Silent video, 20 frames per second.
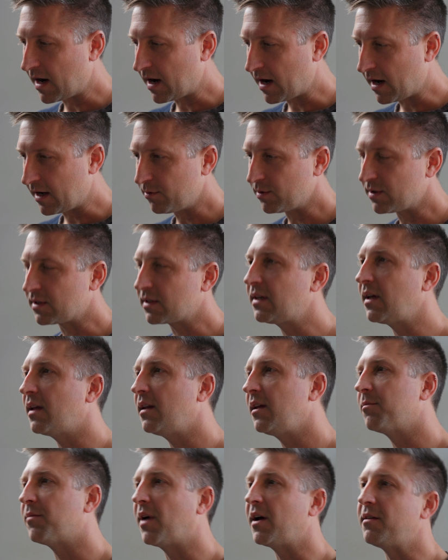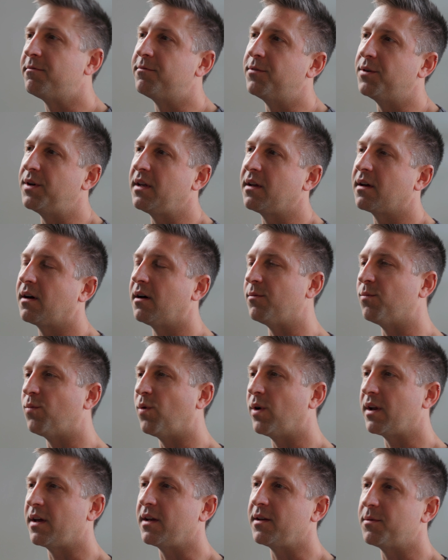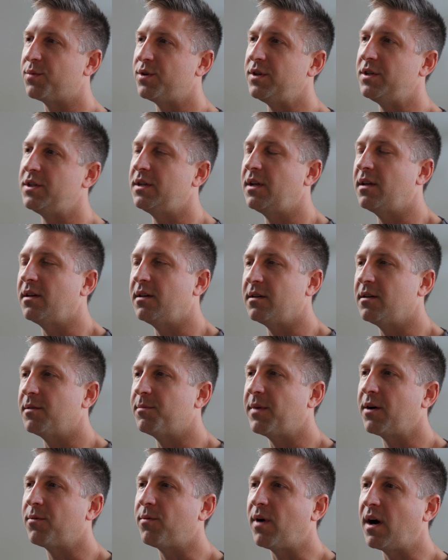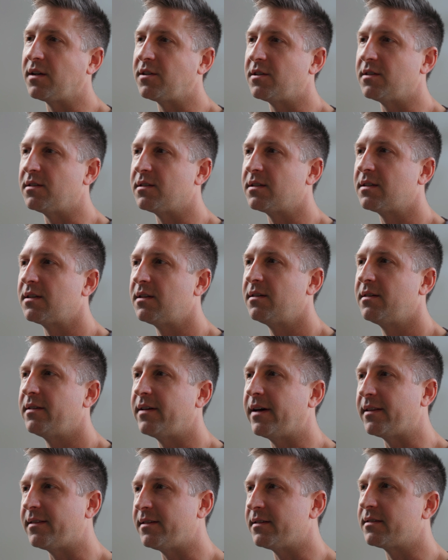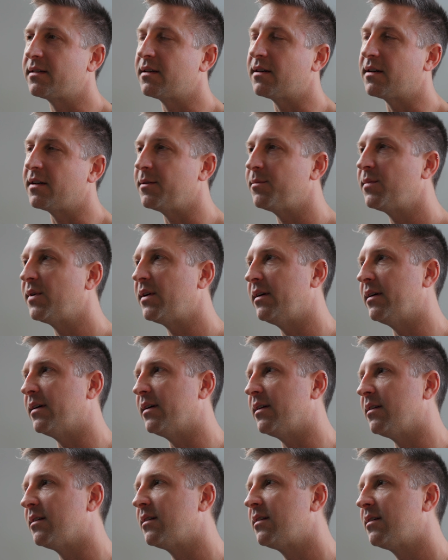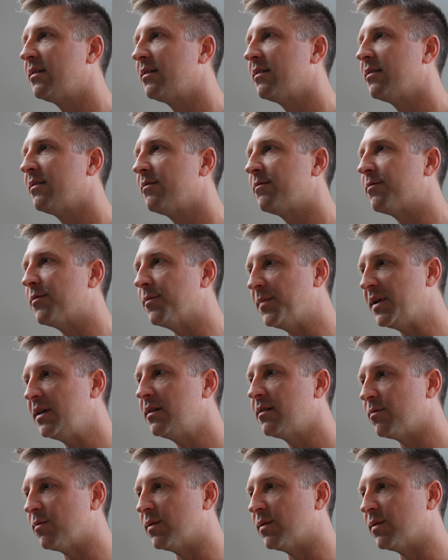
I was getting my footing on what I appreciated about watches at this time. And for me, it